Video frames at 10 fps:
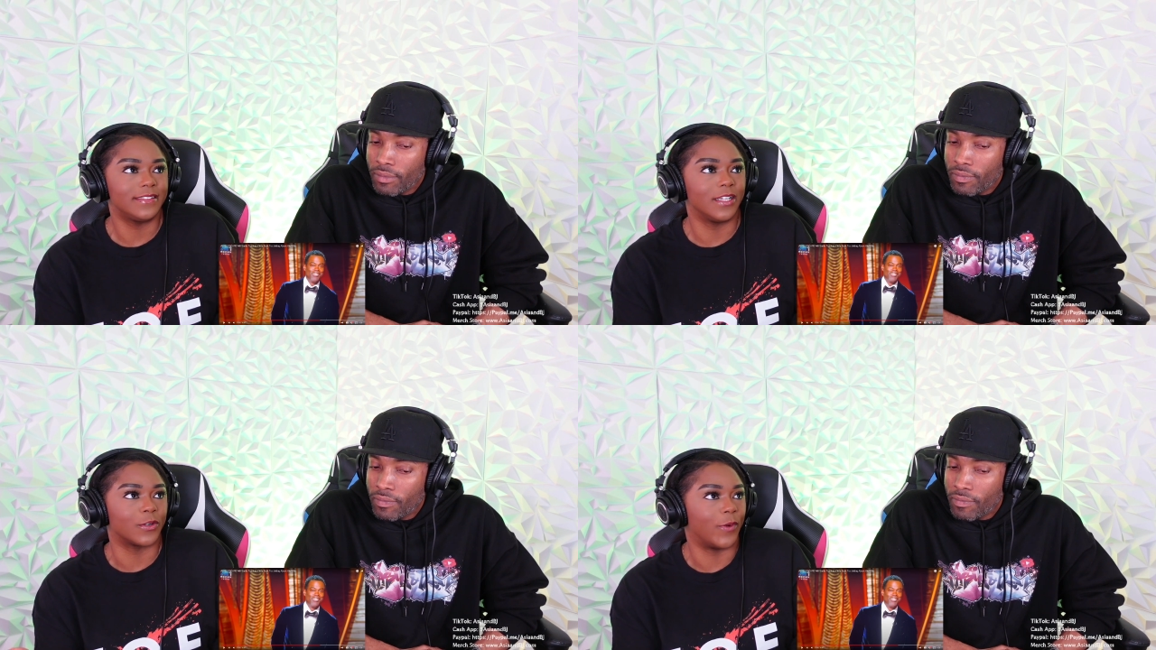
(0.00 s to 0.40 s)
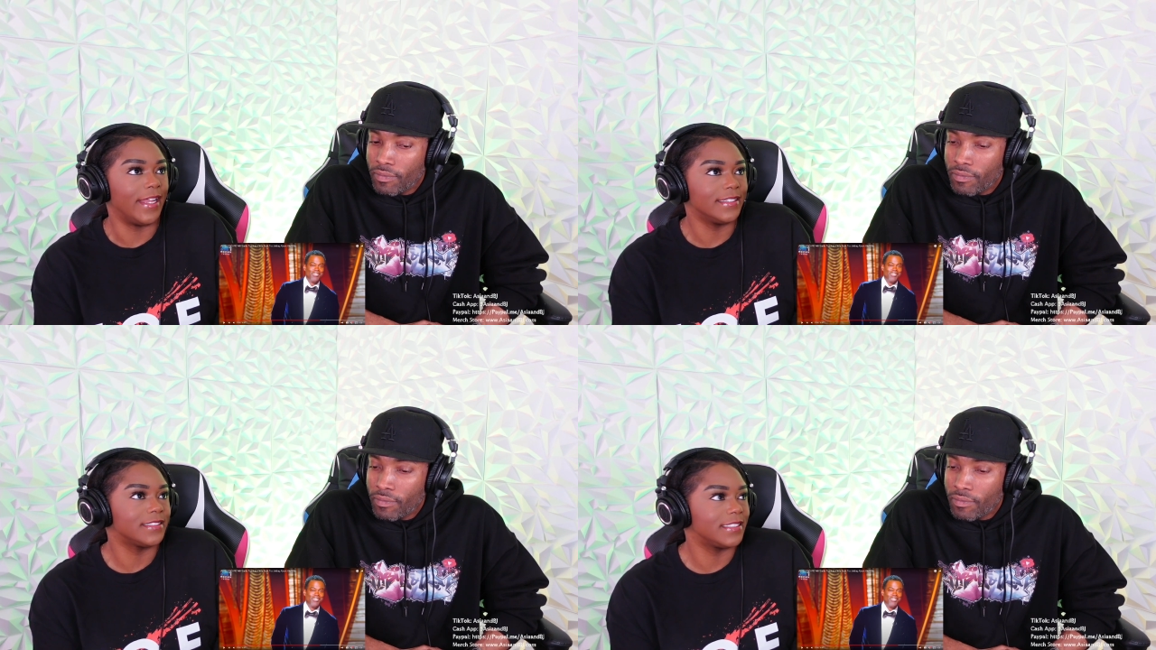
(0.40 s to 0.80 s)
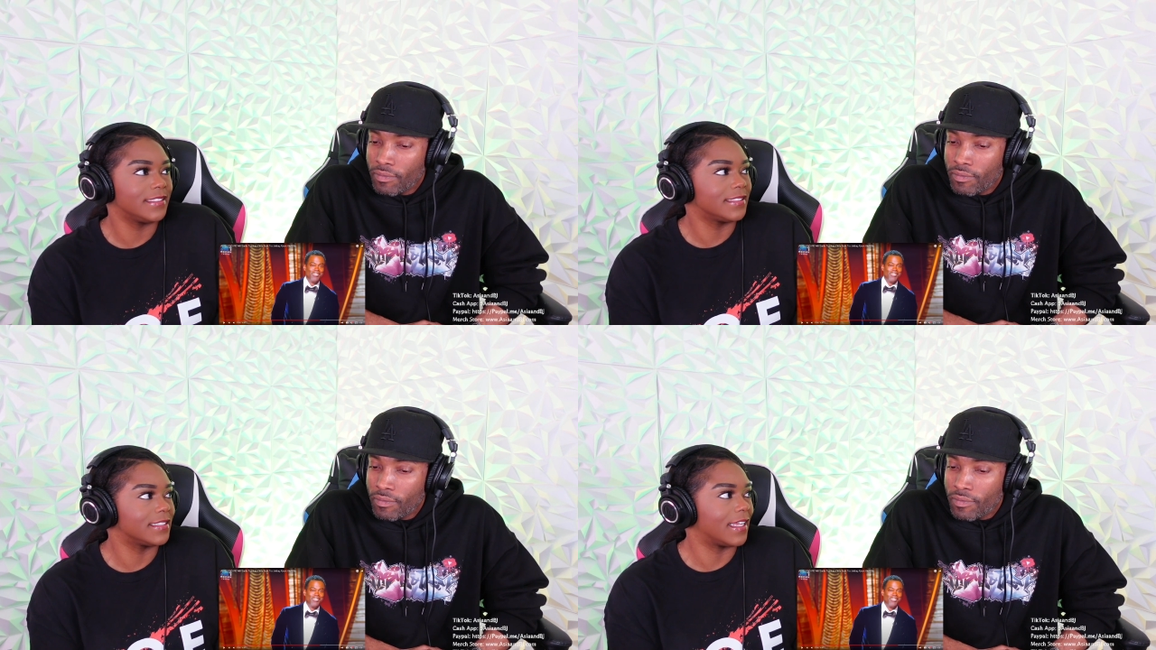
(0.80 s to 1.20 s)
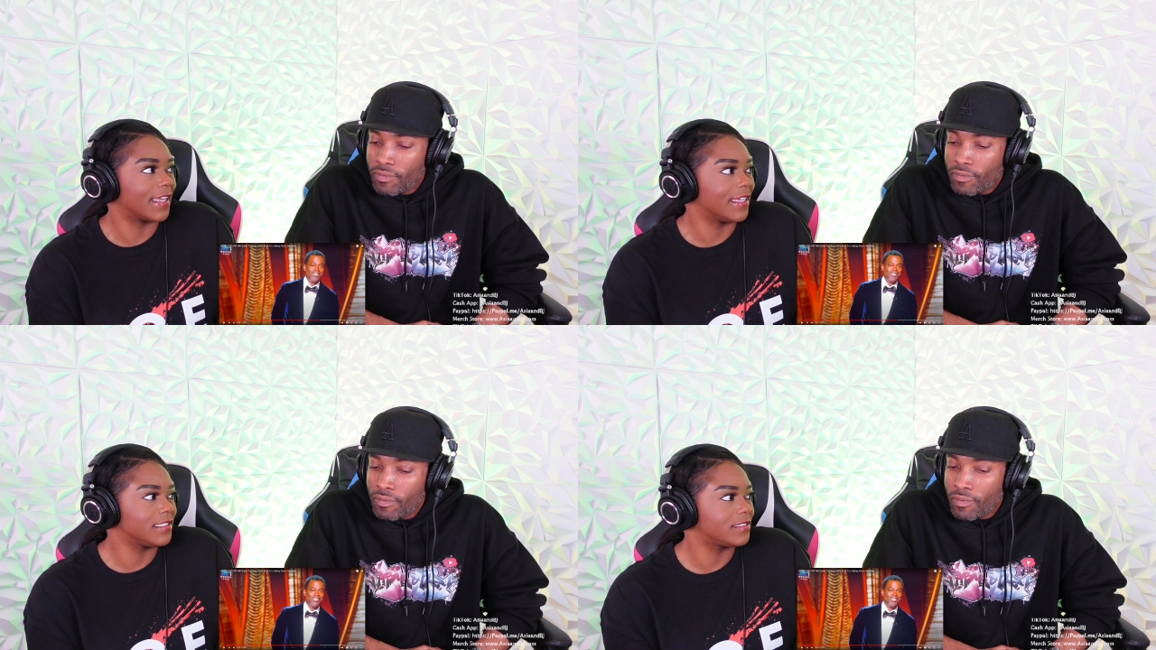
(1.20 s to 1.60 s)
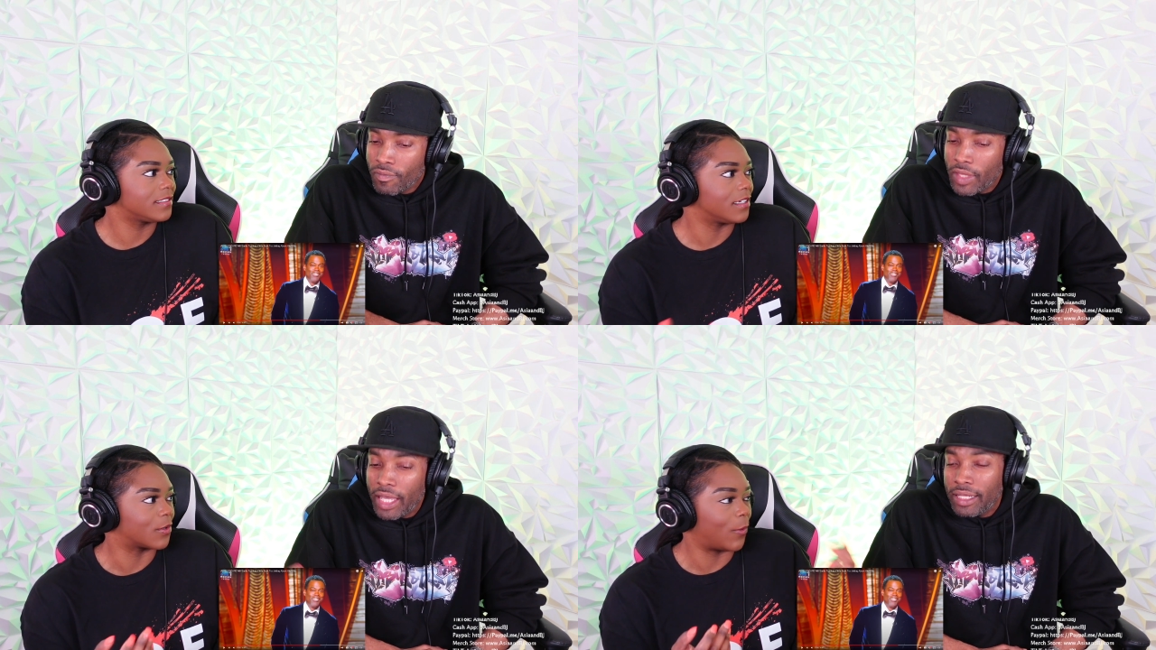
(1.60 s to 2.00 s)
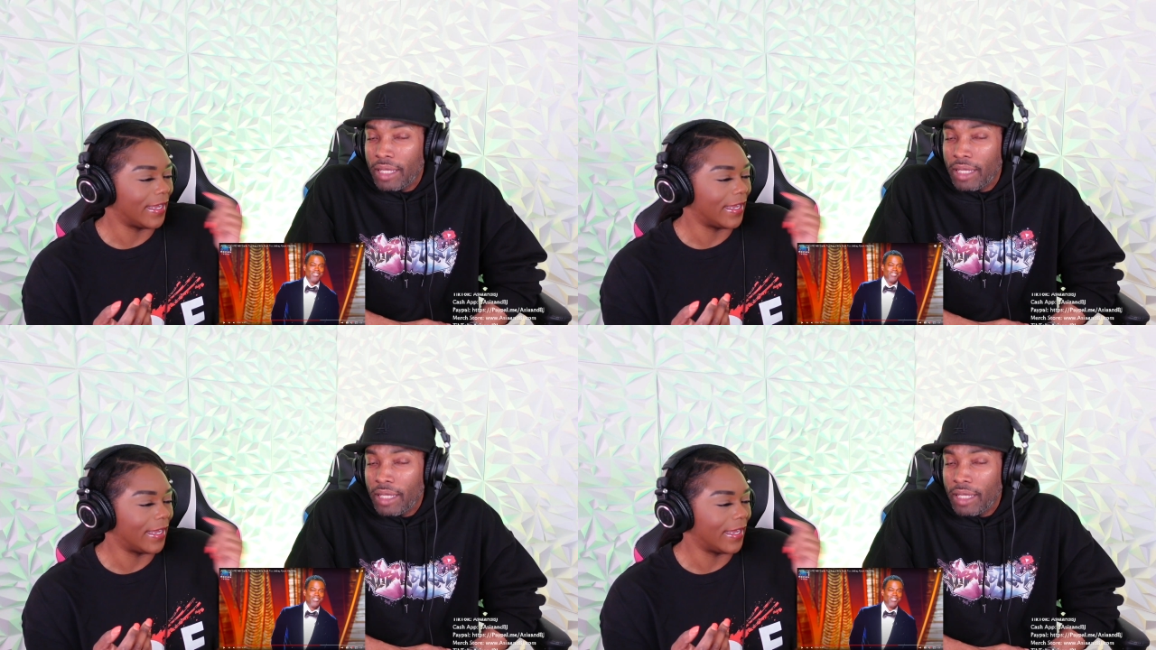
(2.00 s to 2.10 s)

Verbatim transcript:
Speaker 1: acquaintances i guess yeah they,